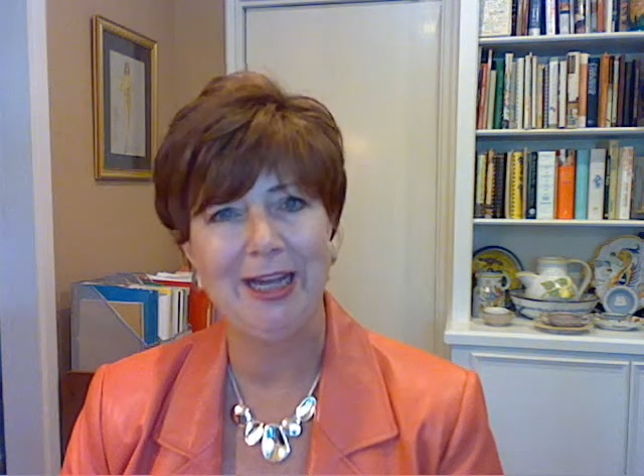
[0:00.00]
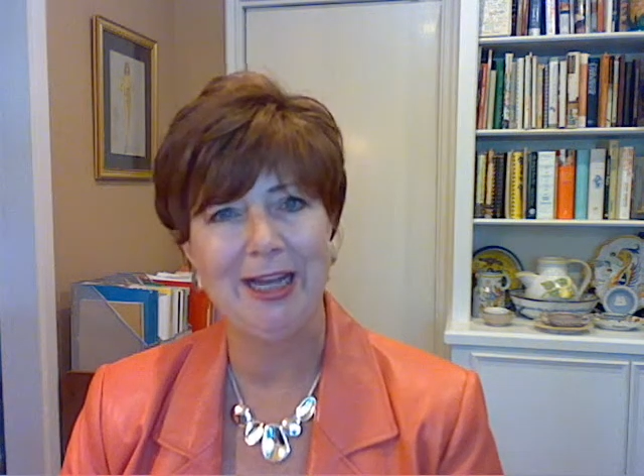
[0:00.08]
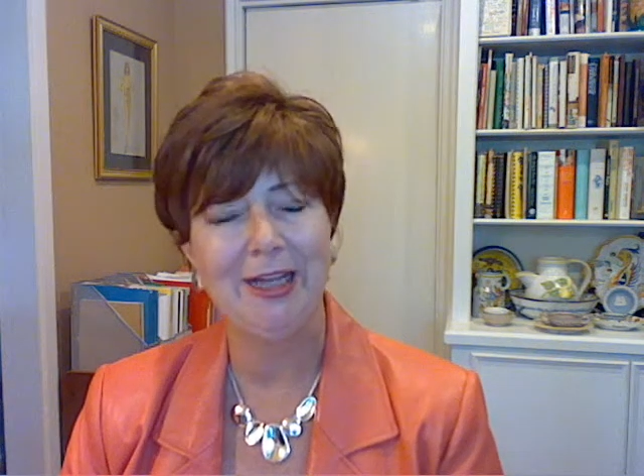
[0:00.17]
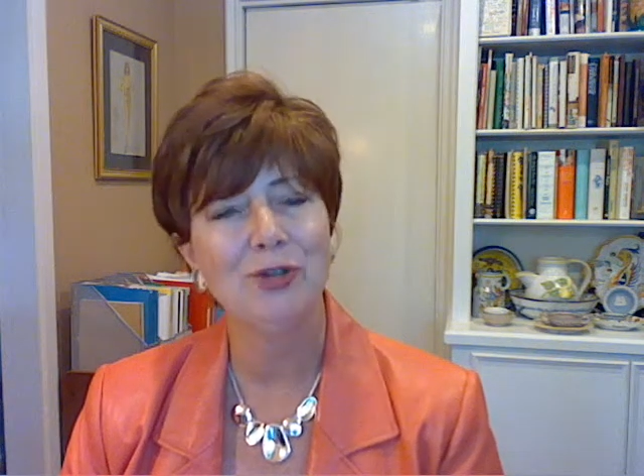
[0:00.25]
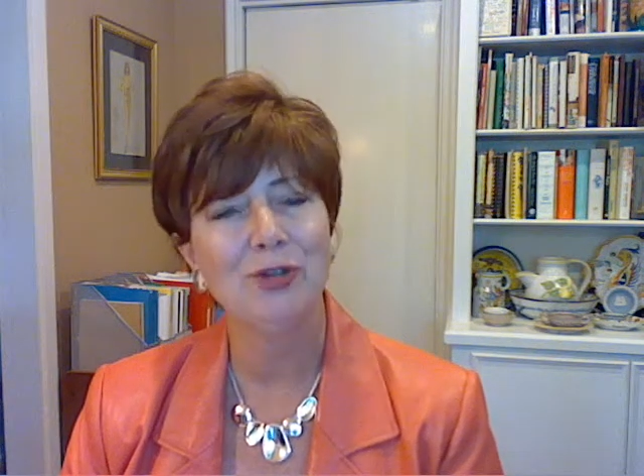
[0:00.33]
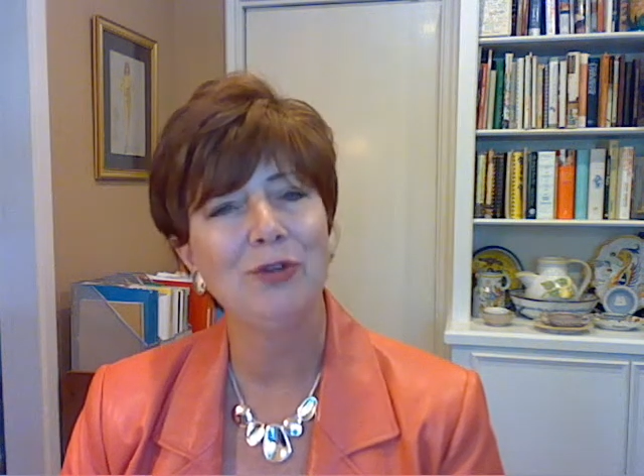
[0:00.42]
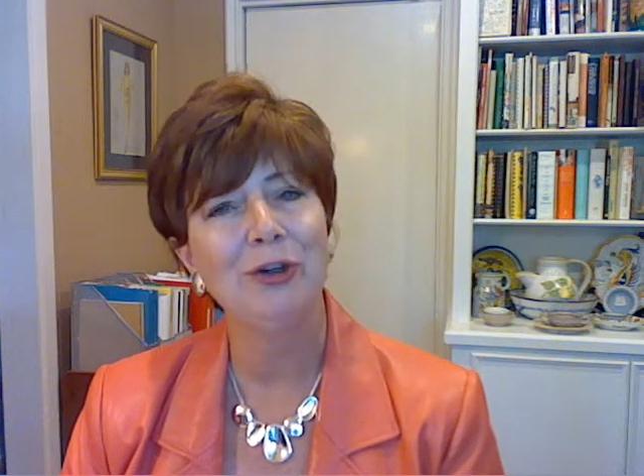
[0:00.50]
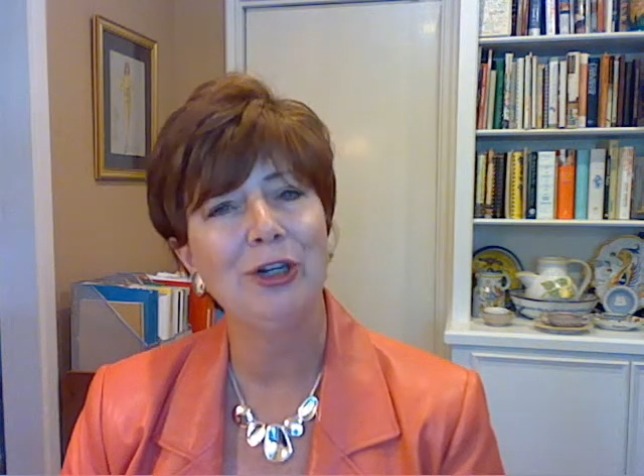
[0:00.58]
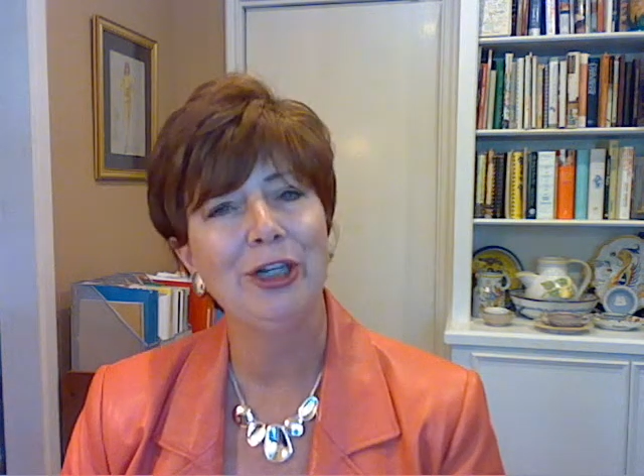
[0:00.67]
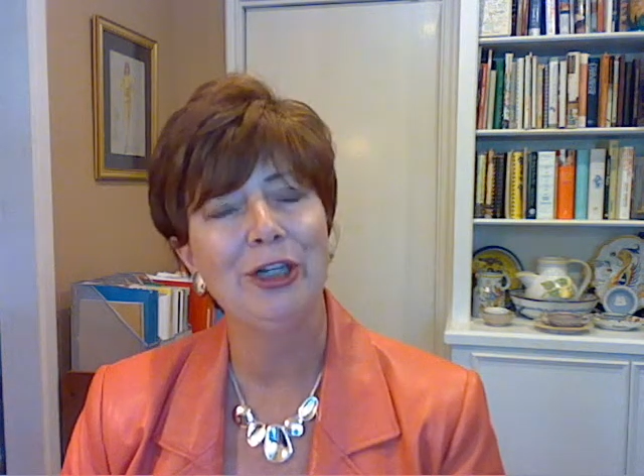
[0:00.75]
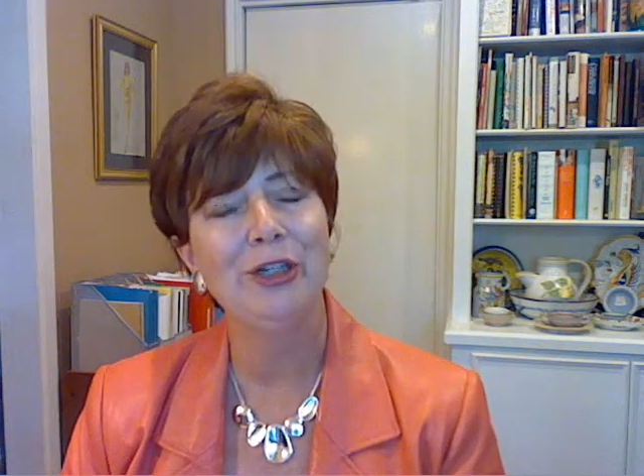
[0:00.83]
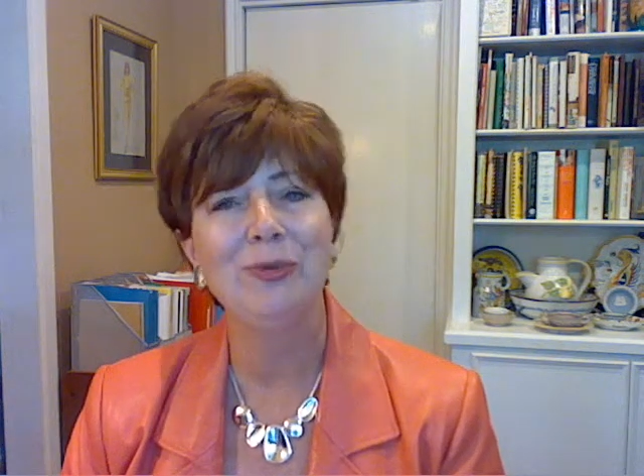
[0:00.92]
and
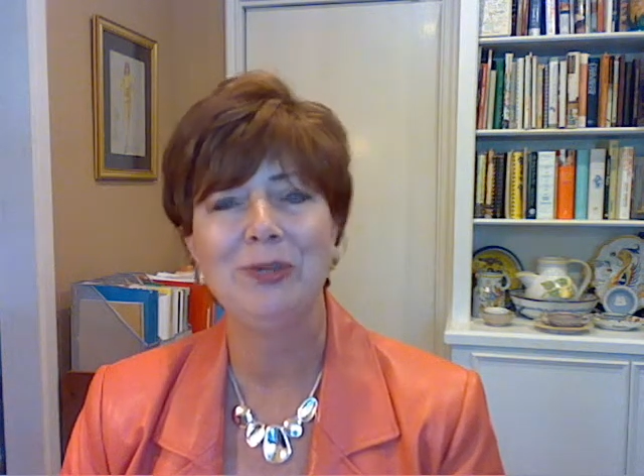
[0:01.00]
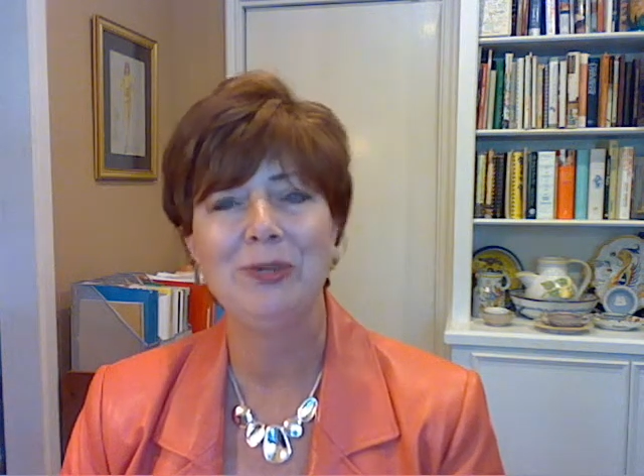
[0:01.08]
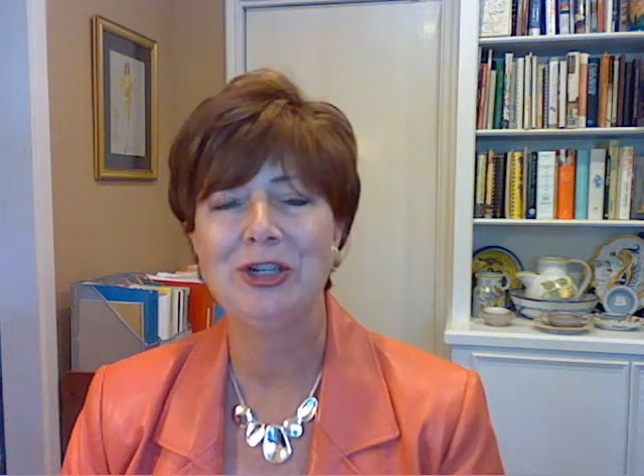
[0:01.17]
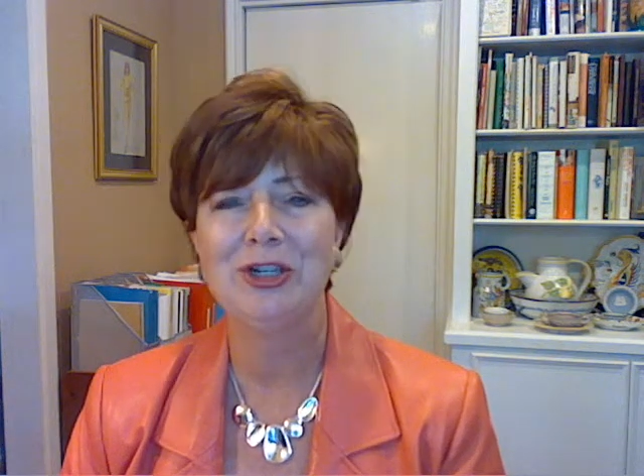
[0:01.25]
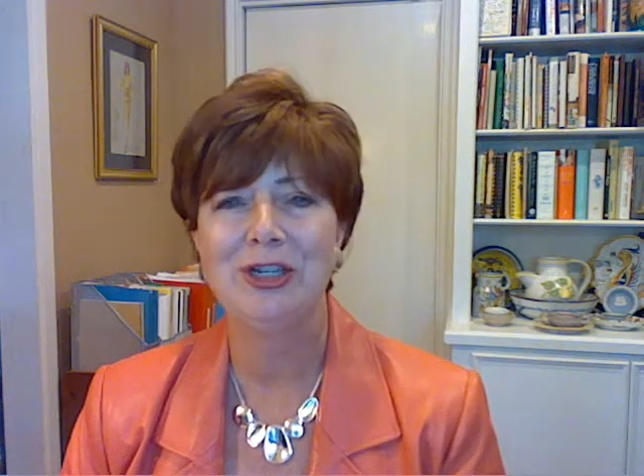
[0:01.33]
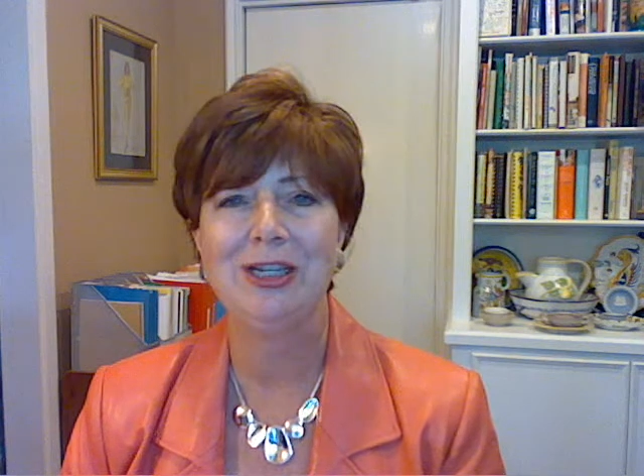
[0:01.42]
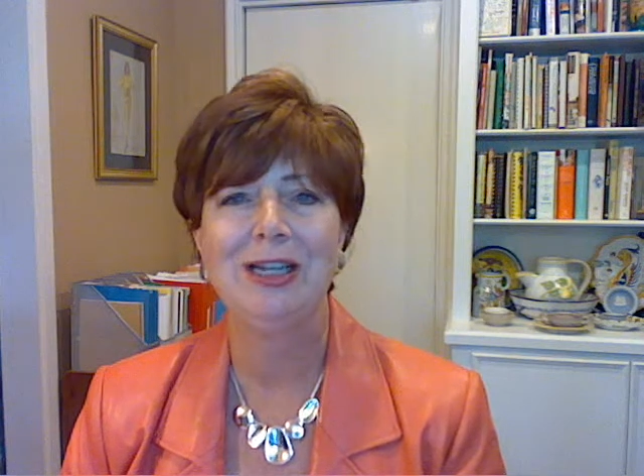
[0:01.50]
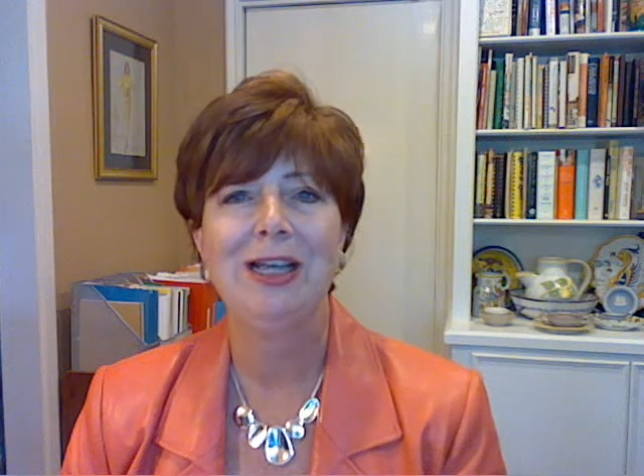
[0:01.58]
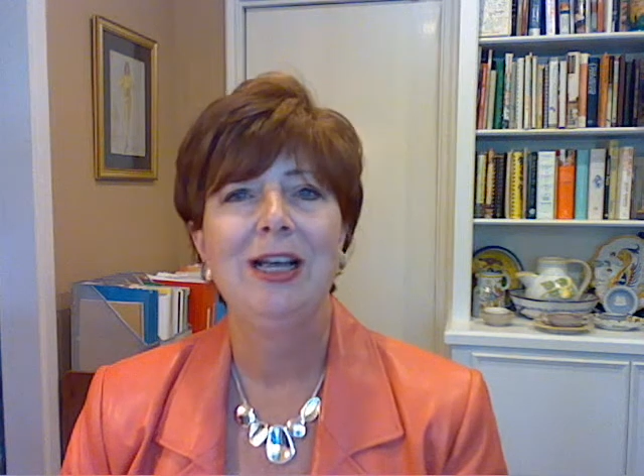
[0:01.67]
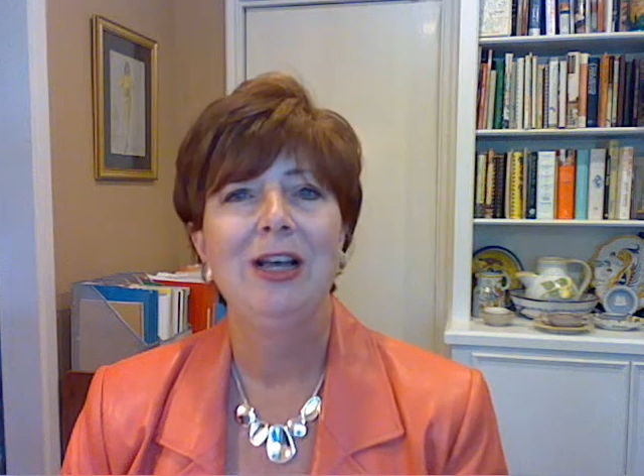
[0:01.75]
introverted intuition,